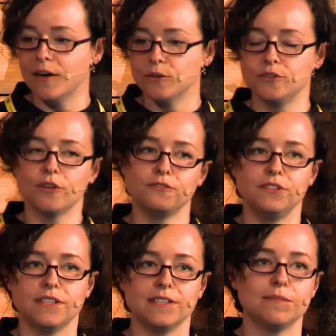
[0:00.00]
out of
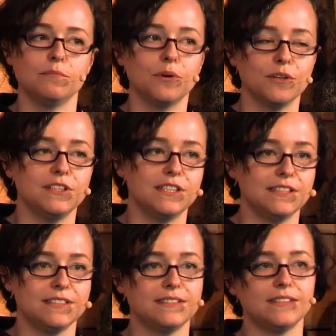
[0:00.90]
the
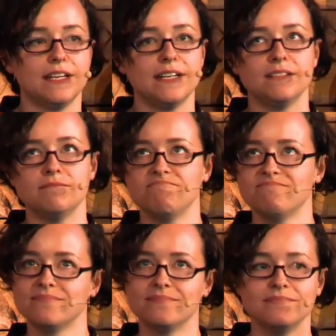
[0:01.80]
borders
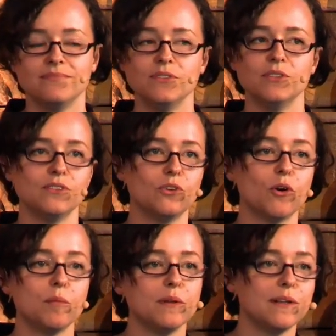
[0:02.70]
and
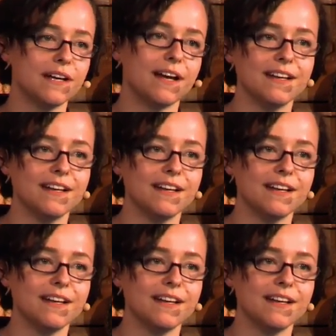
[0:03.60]
normal